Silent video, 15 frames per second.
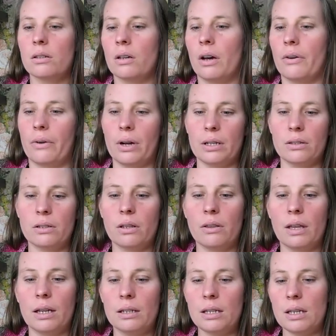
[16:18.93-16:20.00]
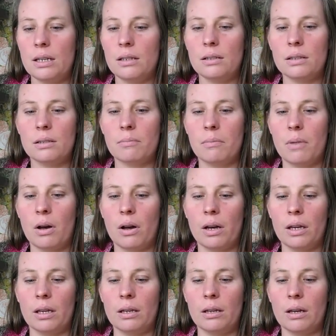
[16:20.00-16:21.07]
Alright, so that is
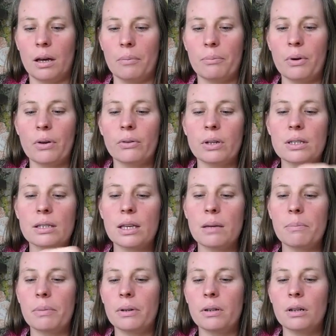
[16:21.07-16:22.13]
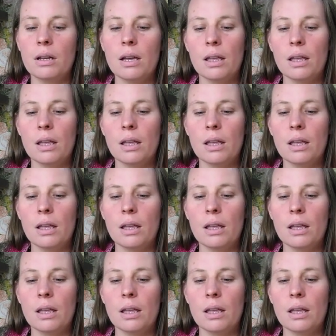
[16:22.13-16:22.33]
my progress keeper.